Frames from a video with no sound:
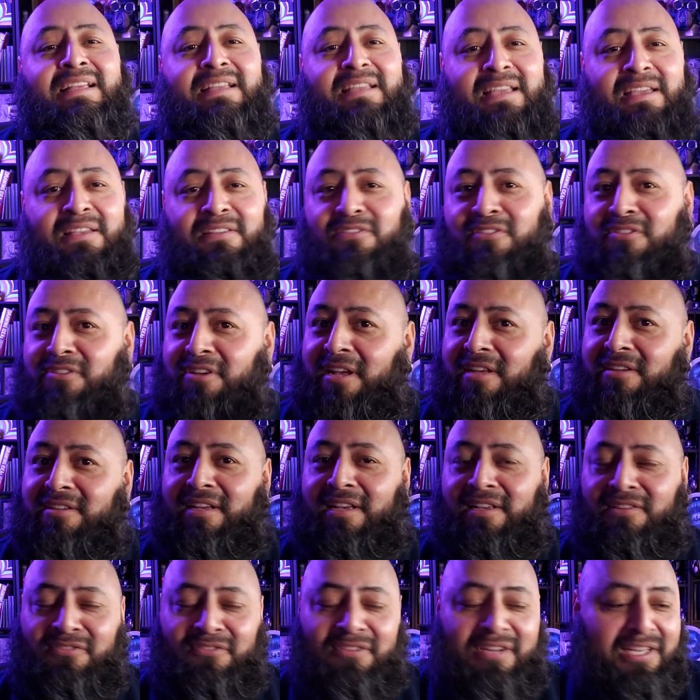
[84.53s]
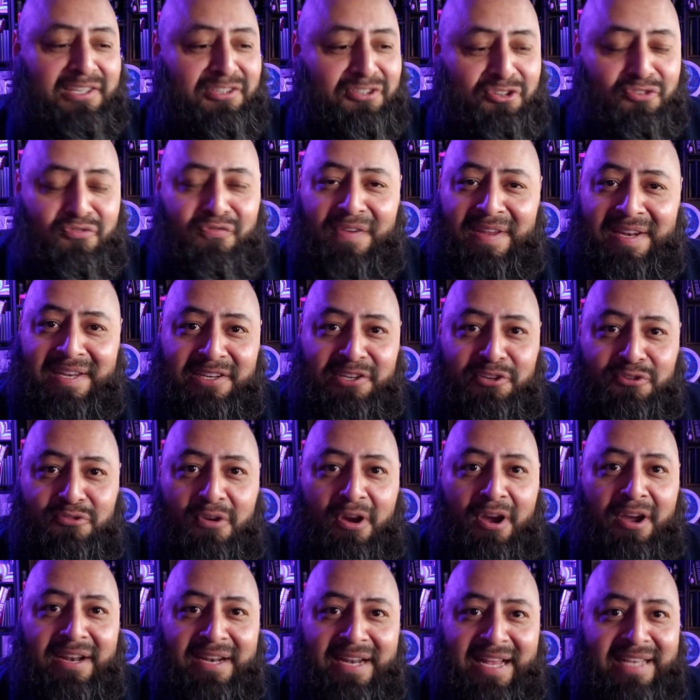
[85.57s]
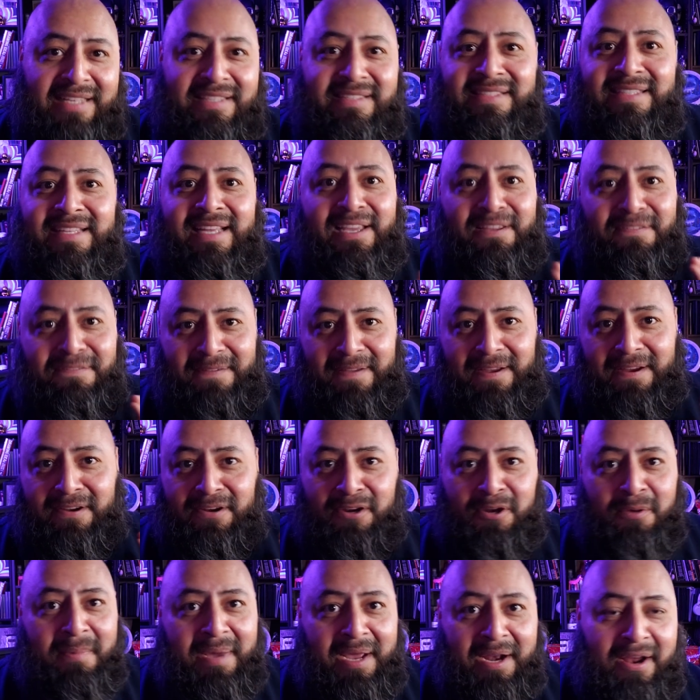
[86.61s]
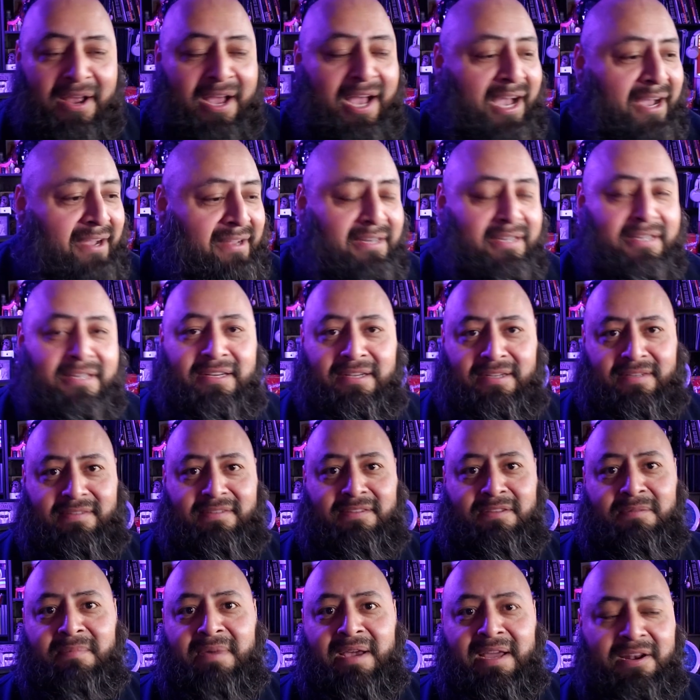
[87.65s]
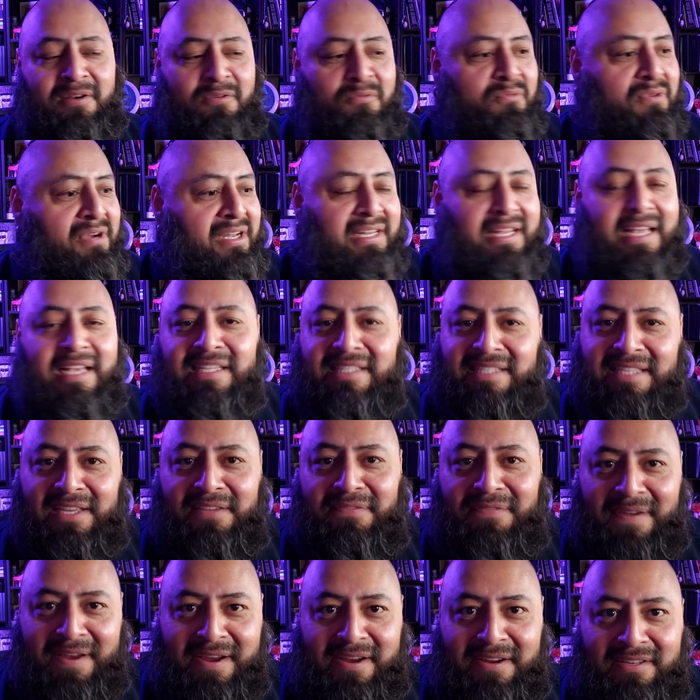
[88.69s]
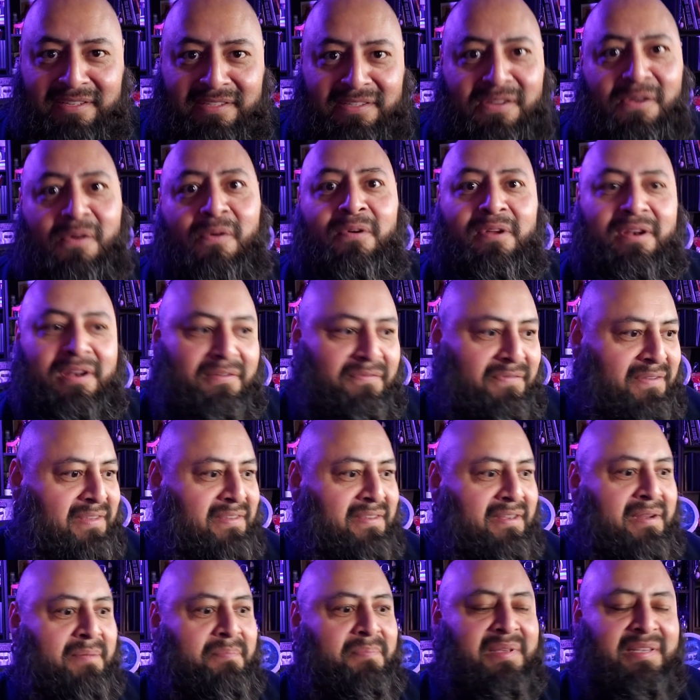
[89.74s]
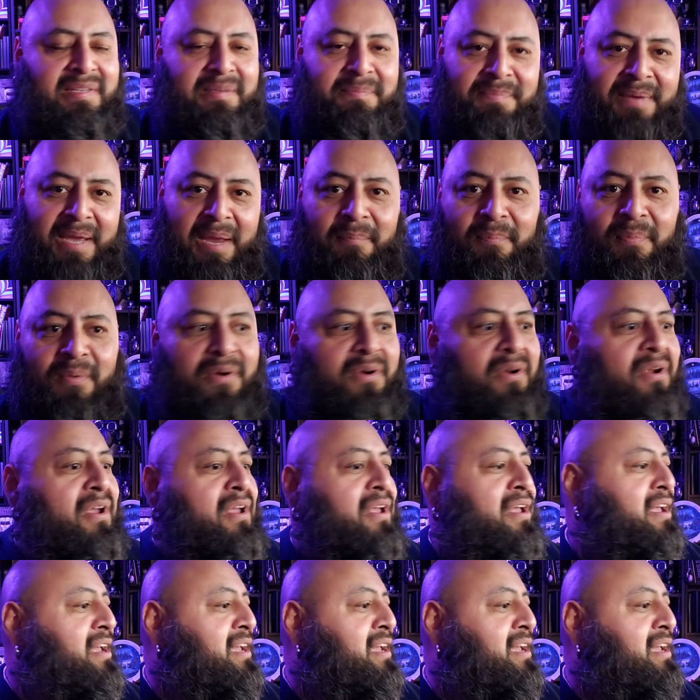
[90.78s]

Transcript: As soon as you finish drawing that stick figure, no matter how it looks, no matter what that stick figure is doing, if it's on a piece of paper,